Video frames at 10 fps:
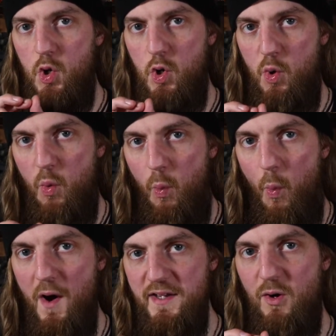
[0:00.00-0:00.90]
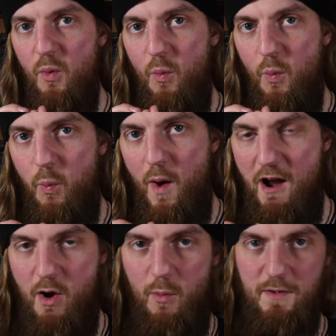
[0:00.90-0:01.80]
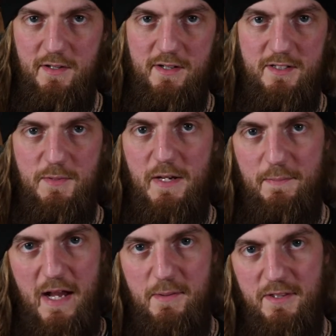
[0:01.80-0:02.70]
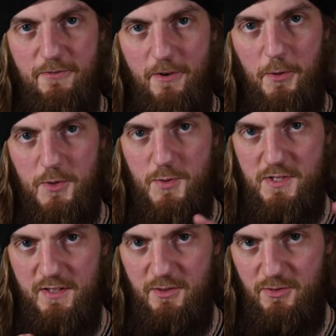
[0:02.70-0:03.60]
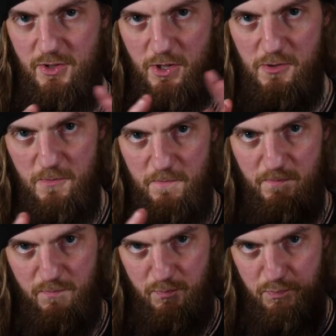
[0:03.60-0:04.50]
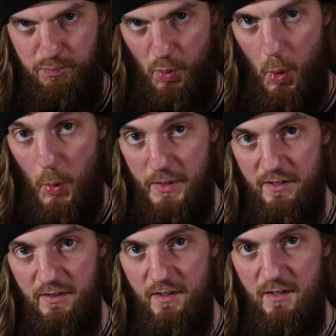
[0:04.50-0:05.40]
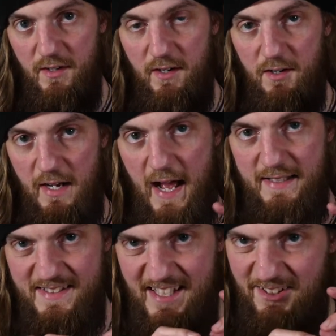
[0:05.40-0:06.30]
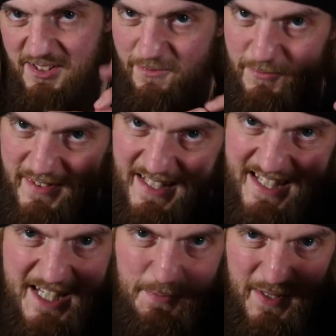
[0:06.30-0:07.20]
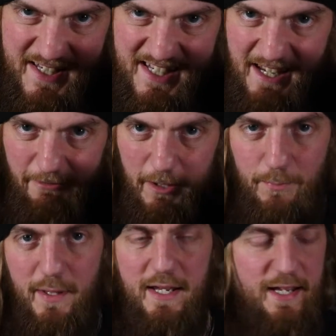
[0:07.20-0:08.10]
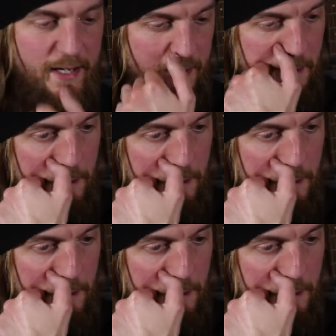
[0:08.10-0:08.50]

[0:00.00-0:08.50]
quite where I wanted it to be. Maybe the focus was a little too broad. I hadn't said like this specific bit here.